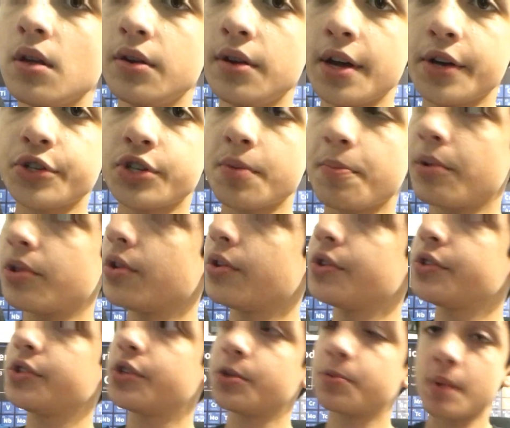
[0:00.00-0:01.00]
Next up on the
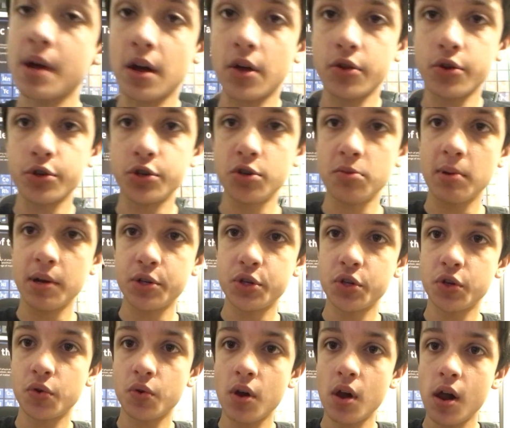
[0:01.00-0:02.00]
list is my other
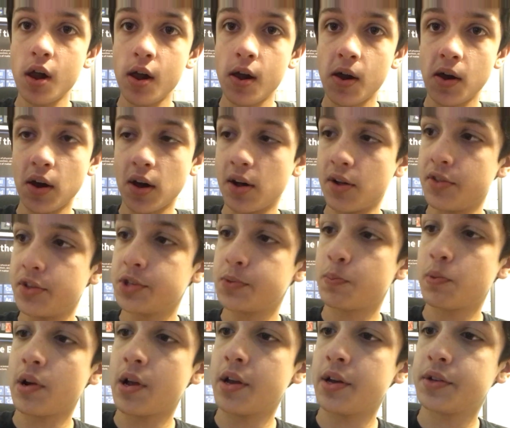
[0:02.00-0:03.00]
2x2. This
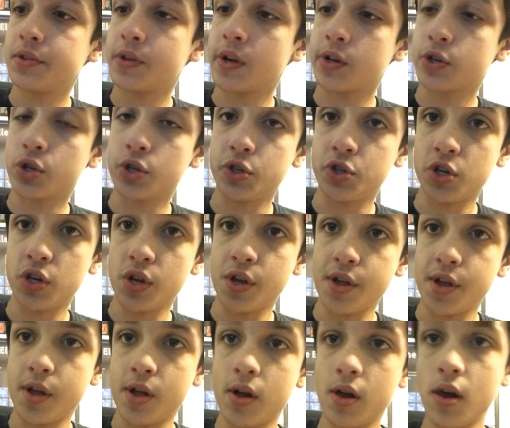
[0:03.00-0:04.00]
brand is actually
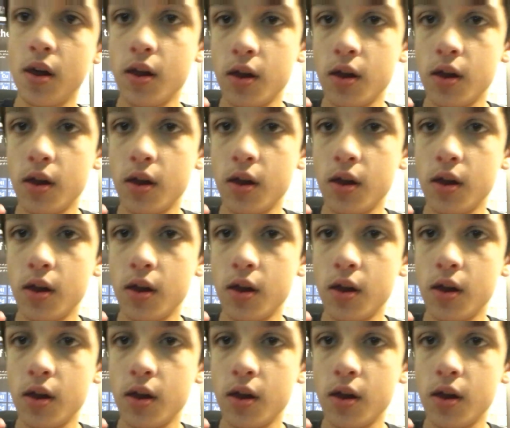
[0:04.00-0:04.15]
Chi.